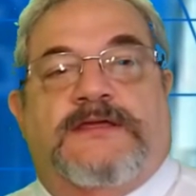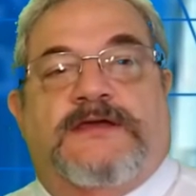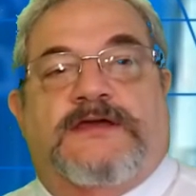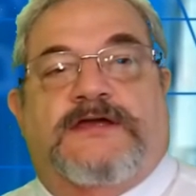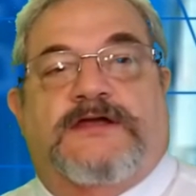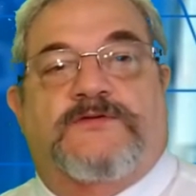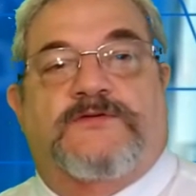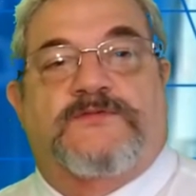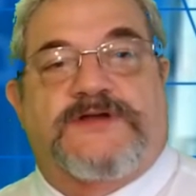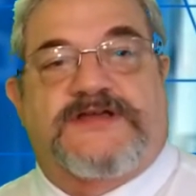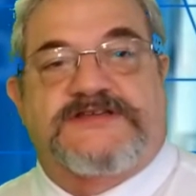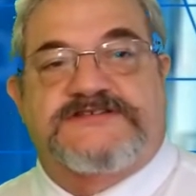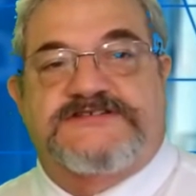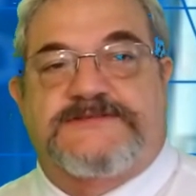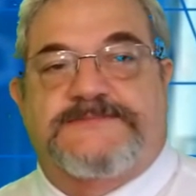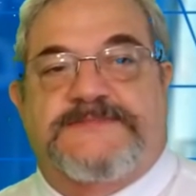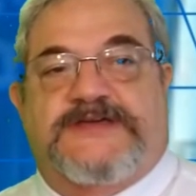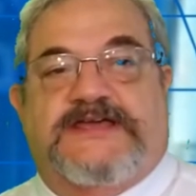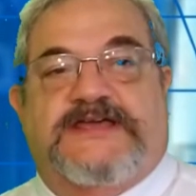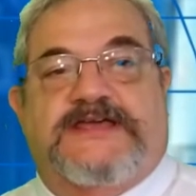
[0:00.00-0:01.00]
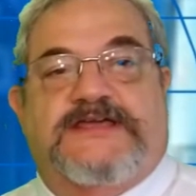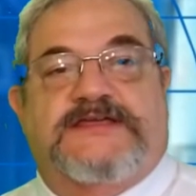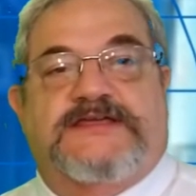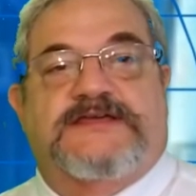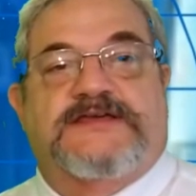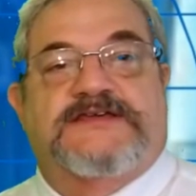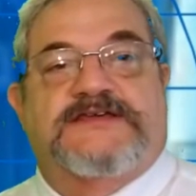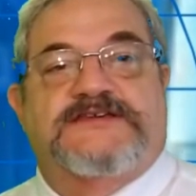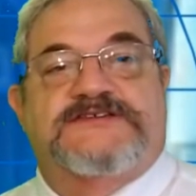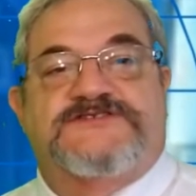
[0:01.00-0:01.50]
A resume
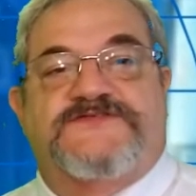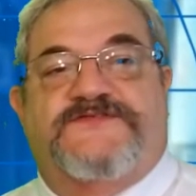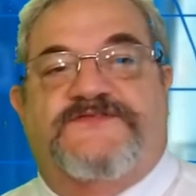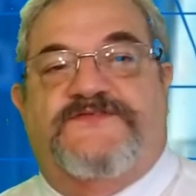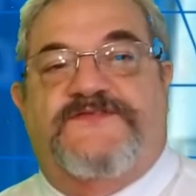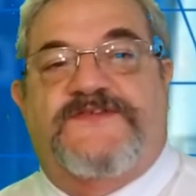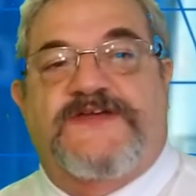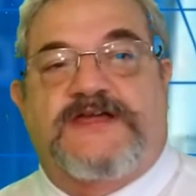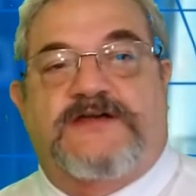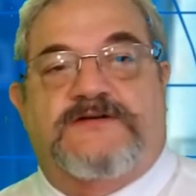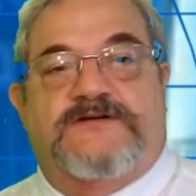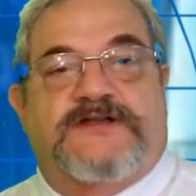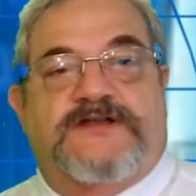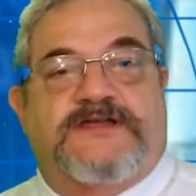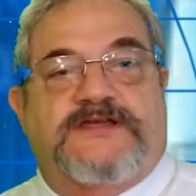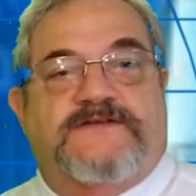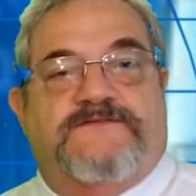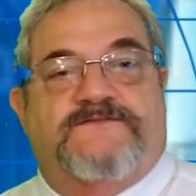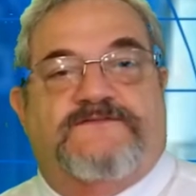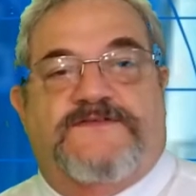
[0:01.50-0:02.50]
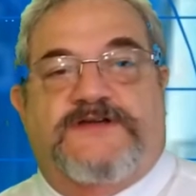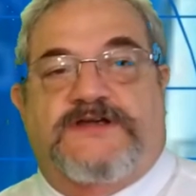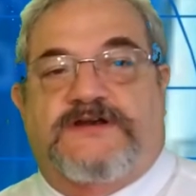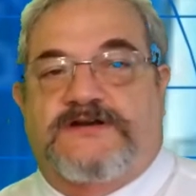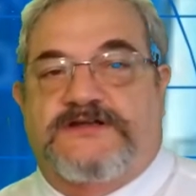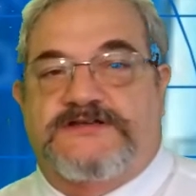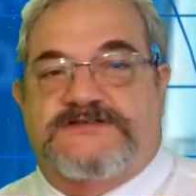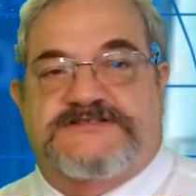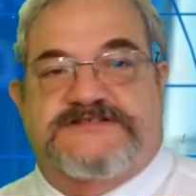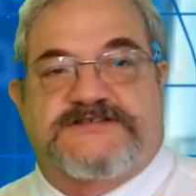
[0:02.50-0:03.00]
is very,
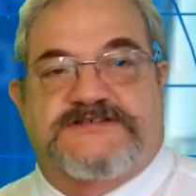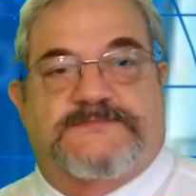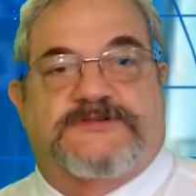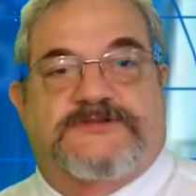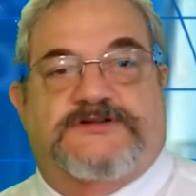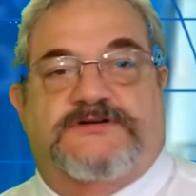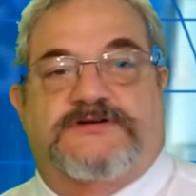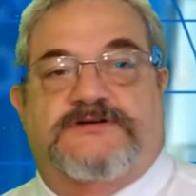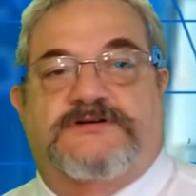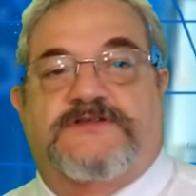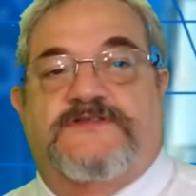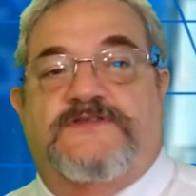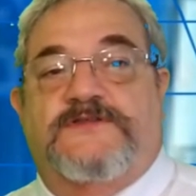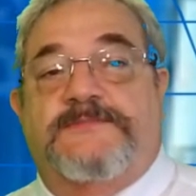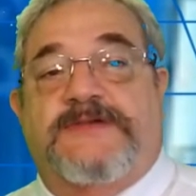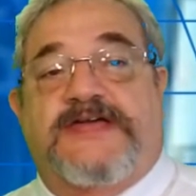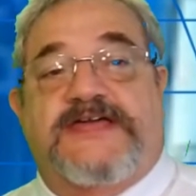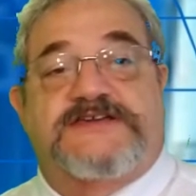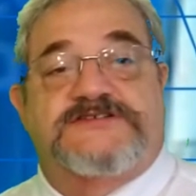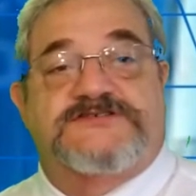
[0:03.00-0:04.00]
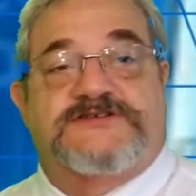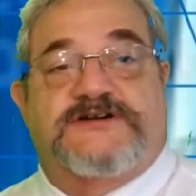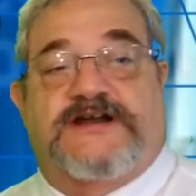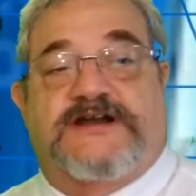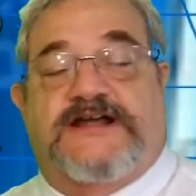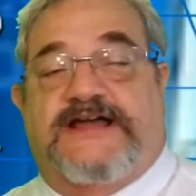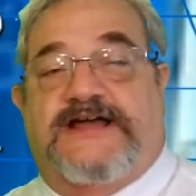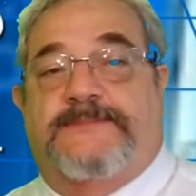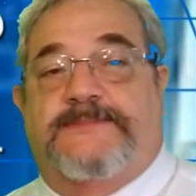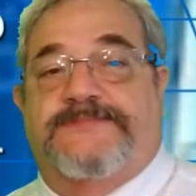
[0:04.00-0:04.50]
very similar to the master
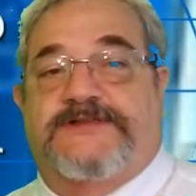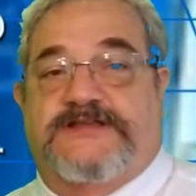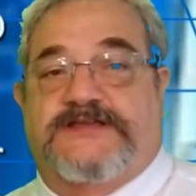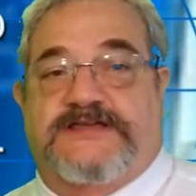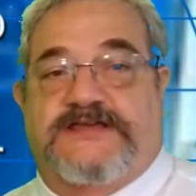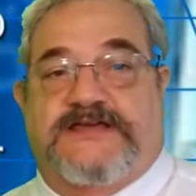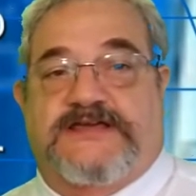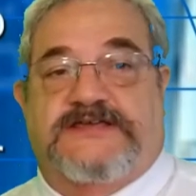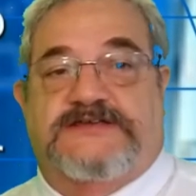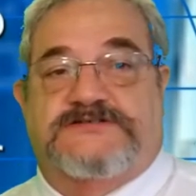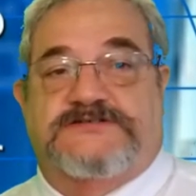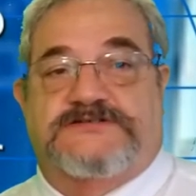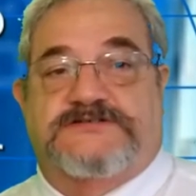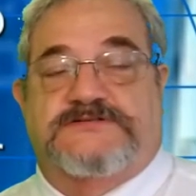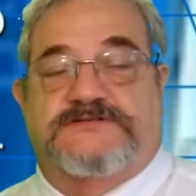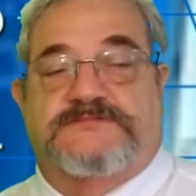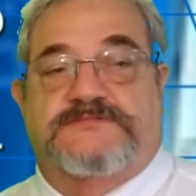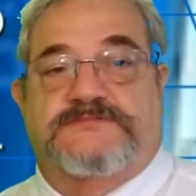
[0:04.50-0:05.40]
application.